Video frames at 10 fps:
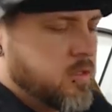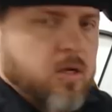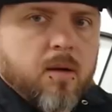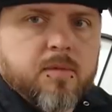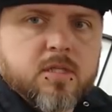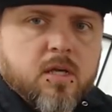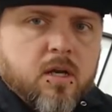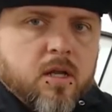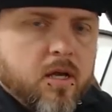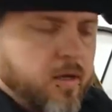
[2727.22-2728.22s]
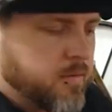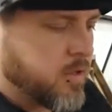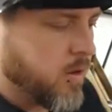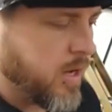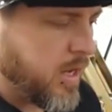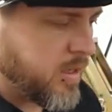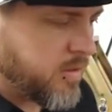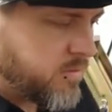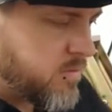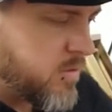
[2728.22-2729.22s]
So I'm just going to go ahead
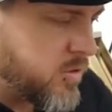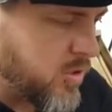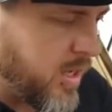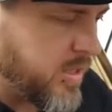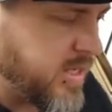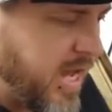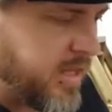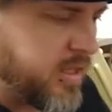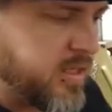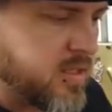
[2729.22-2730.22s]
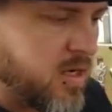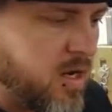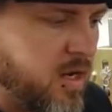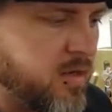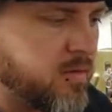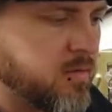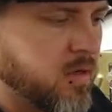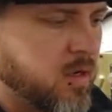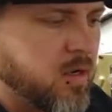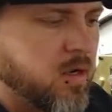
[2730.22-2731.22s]
and try to tack these on.
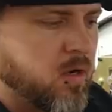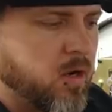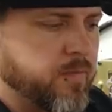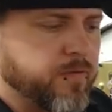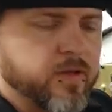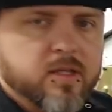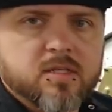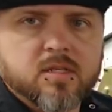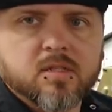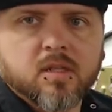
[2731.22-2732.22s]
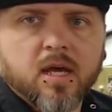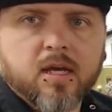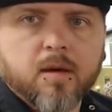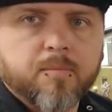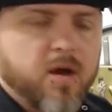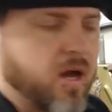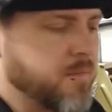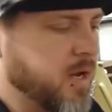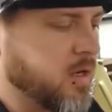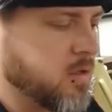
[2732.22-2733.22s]
Hopefully this isn't like a pot
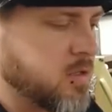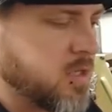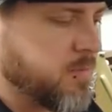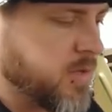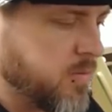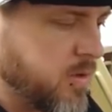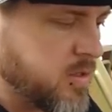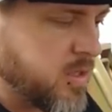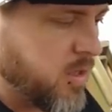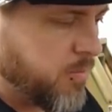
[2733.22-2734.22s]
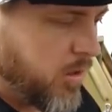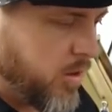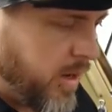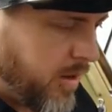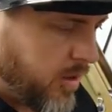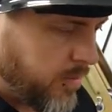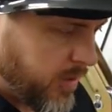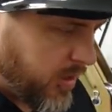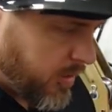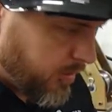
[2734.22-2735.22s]
metal or something where it's going to blow out
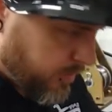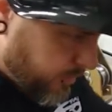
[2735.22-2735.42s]
on me.